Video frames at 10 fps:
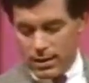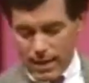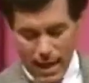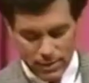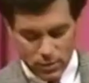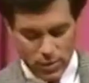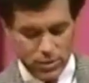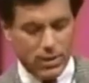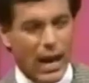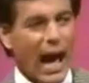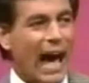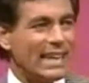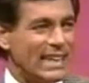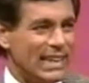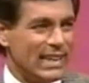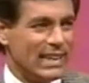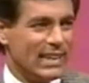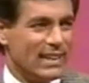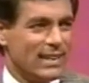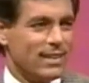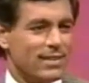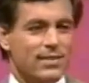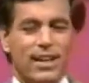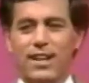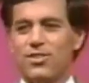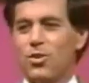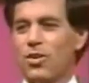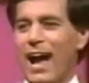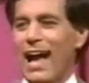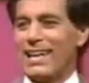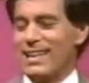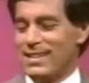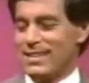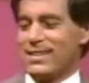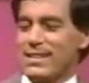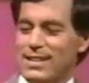Last question. Ollie, stage door Ollies.